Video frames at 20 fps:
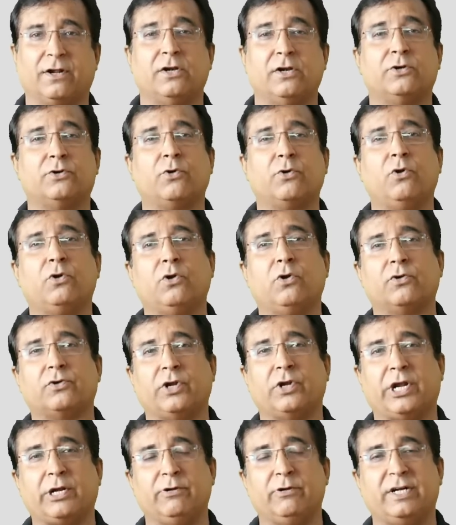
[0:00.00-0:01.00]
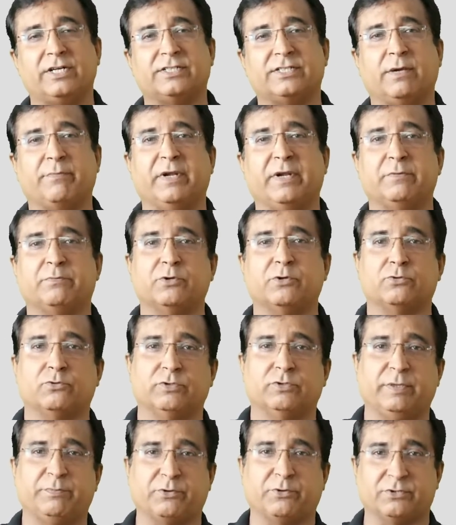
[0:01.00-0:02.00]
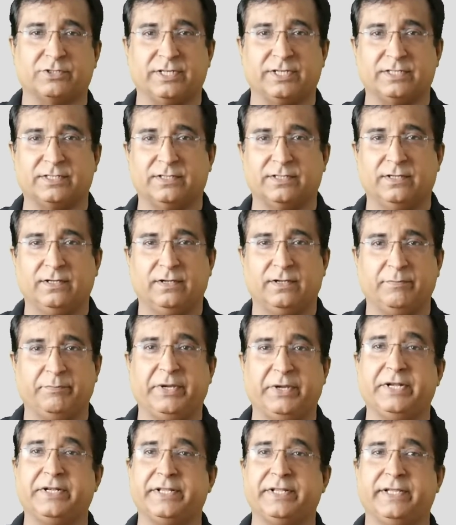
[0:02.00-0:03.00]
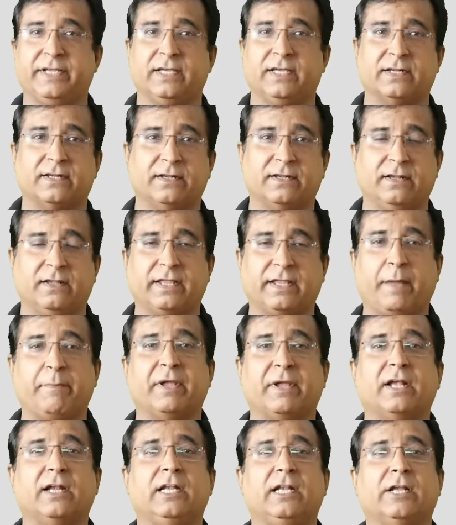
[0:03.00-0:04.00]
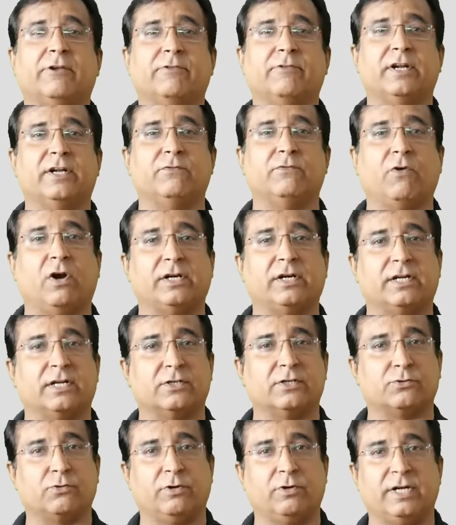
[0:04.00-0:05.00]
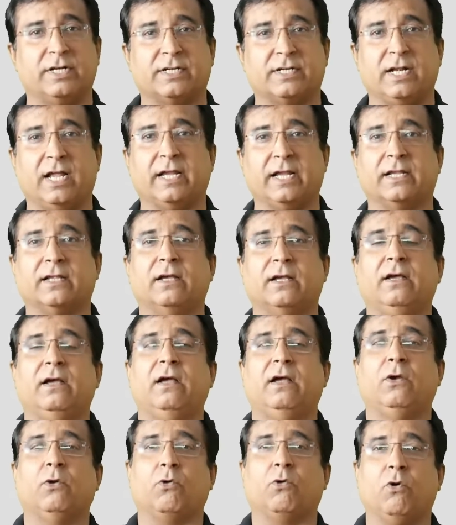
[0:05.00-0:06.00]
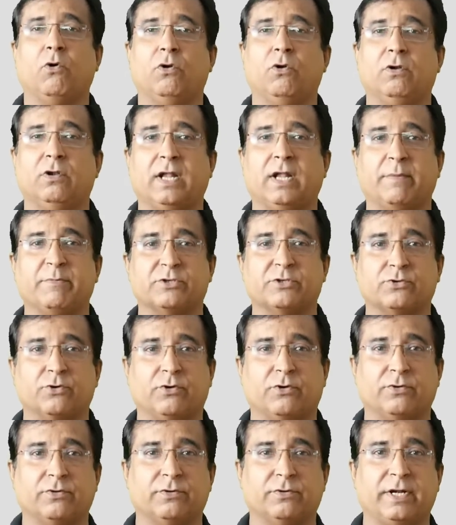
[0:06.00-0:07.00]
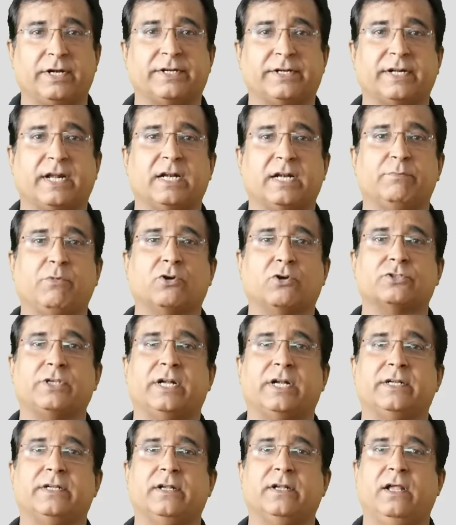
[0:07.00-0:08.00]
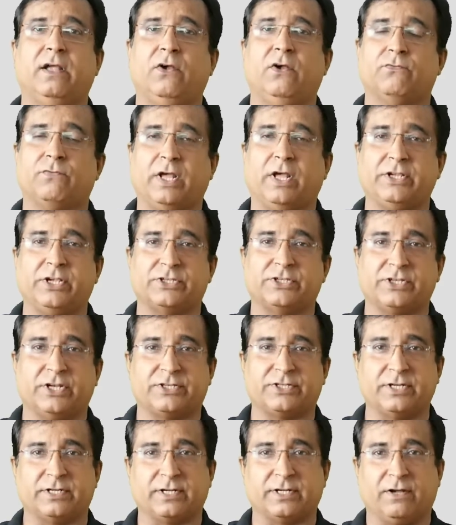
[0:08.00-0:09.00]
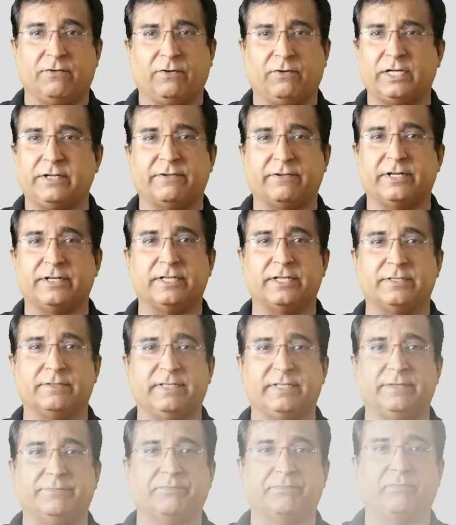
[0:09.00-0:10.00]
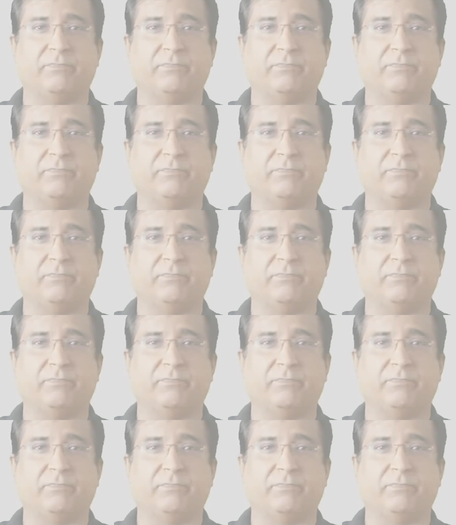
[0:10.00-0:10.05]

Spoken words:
control or regulate some input to the process, be it air, chemical, liquid, water, solid like coal, limestone, laterite, bauxite, fly ash, etc., whatever it is.